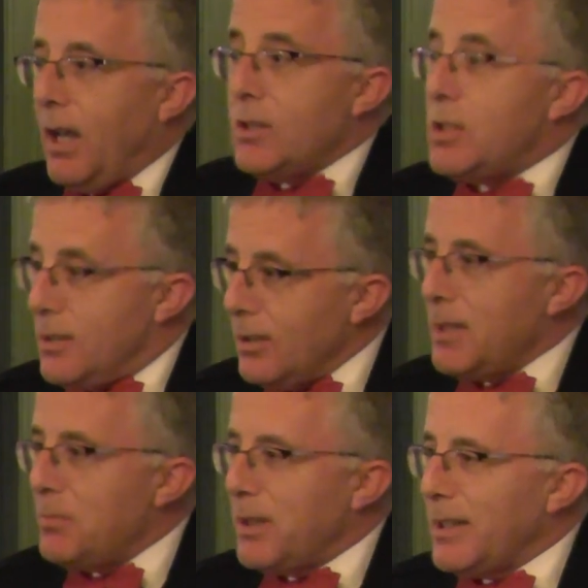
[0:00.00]
And she's
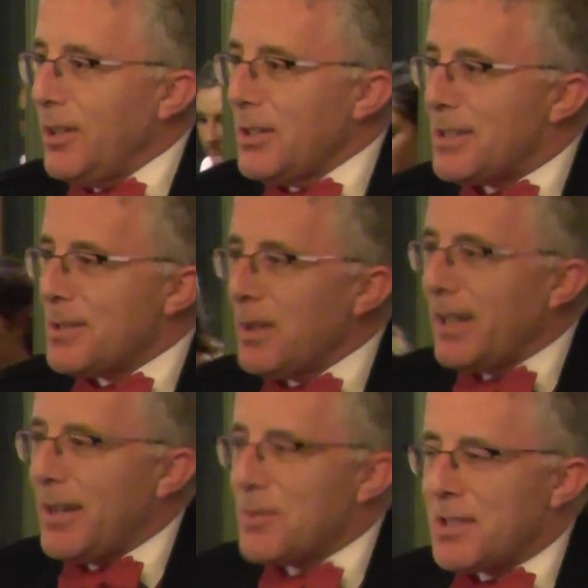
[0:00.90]
looking pretty hot as well,
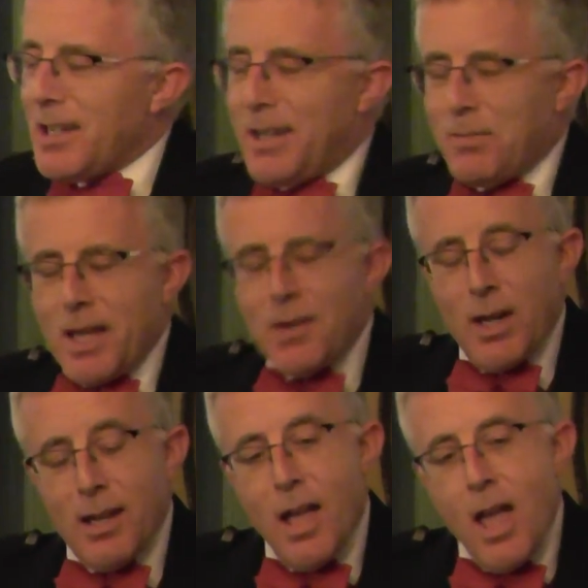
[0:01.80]
I have to say. But
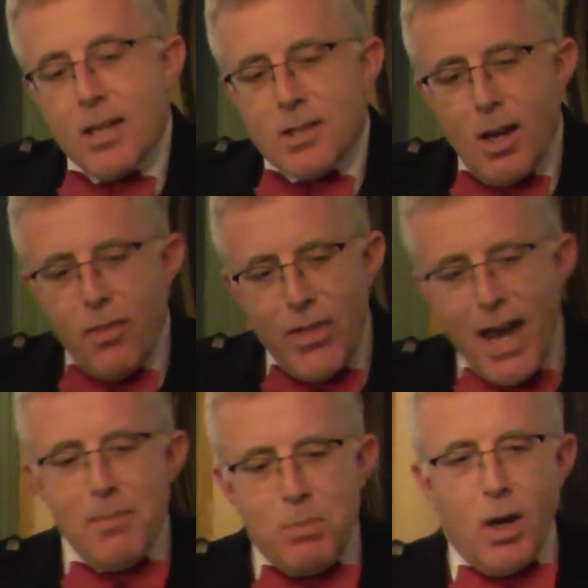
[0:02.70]
anyway, so at
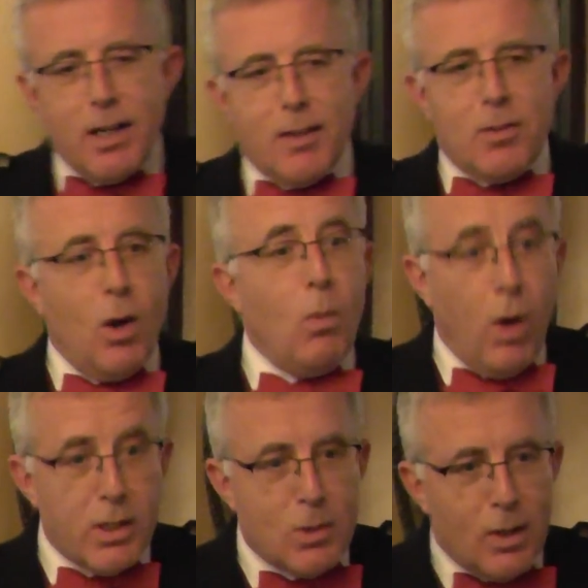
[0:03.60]
that point I thought,
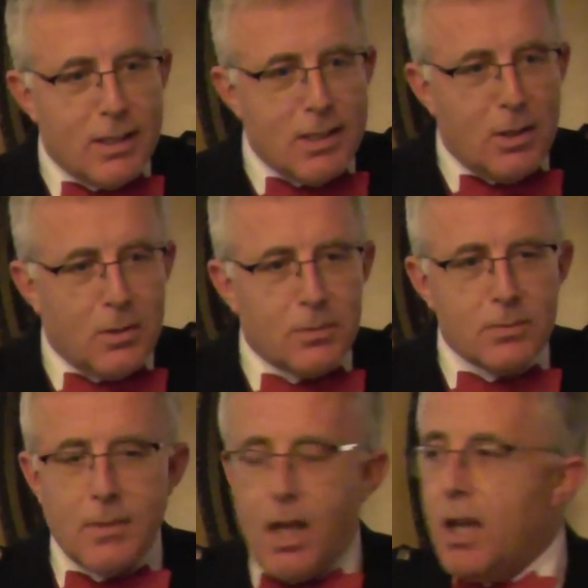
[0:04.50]
what do I do?
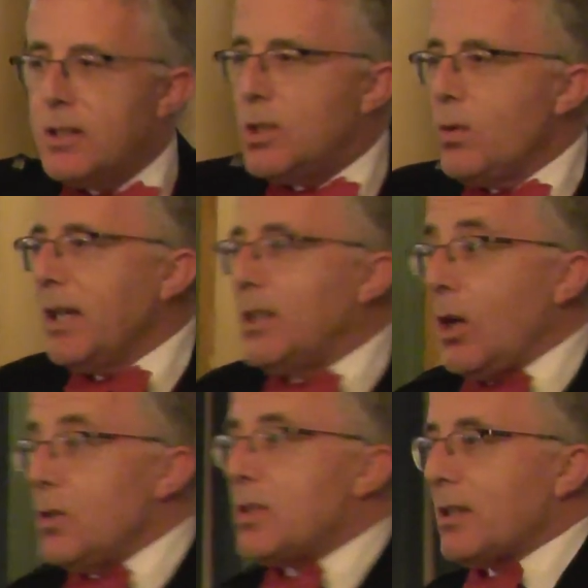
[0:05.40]
Do I
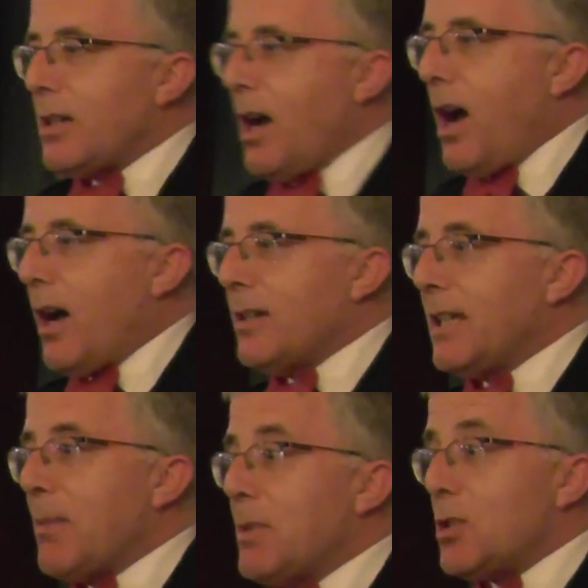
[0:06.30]
go to the car and
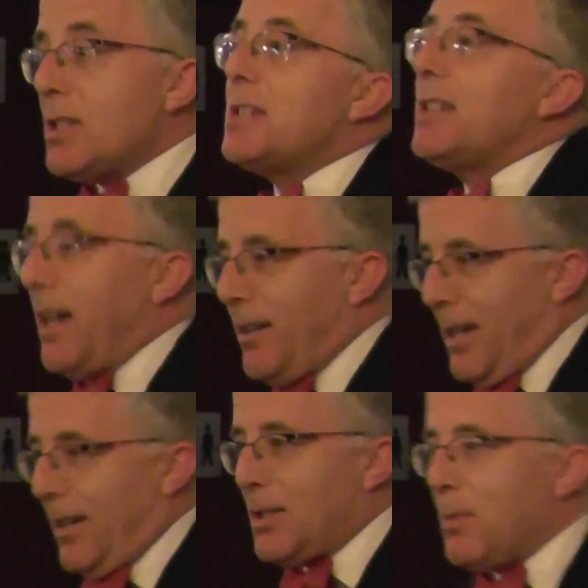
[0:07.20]
get my dressing gown
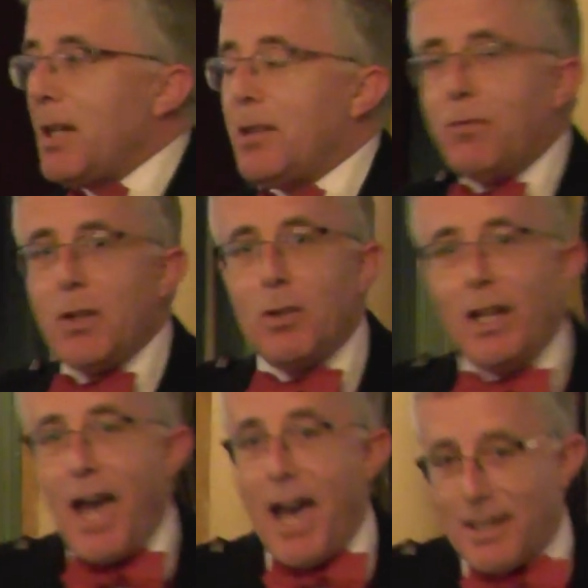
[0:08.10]
out to make her feel
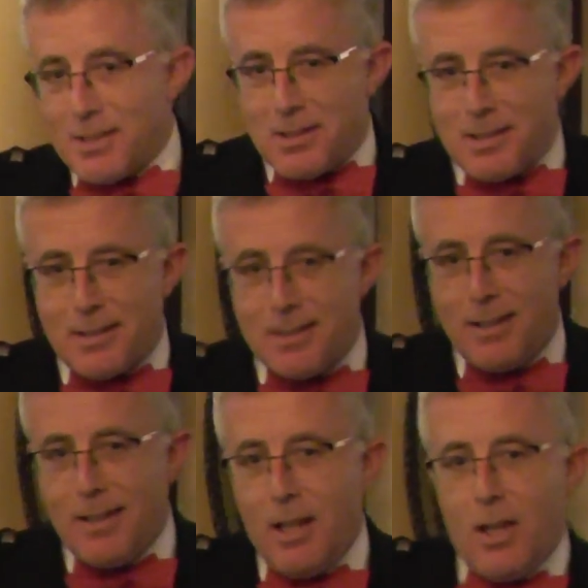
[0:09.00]

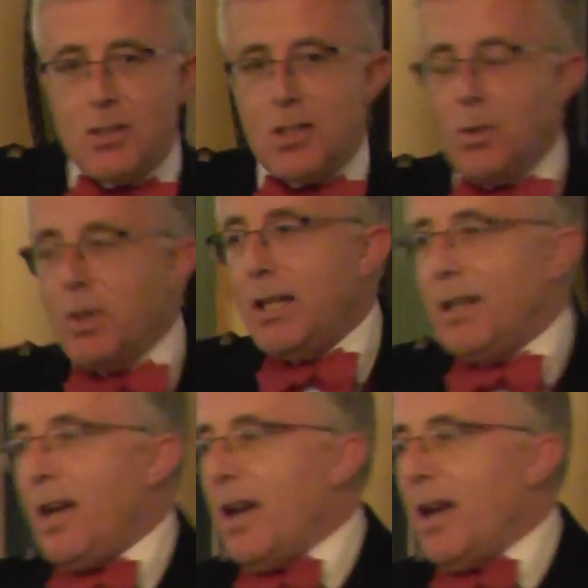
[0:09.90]
relaxed? Do we,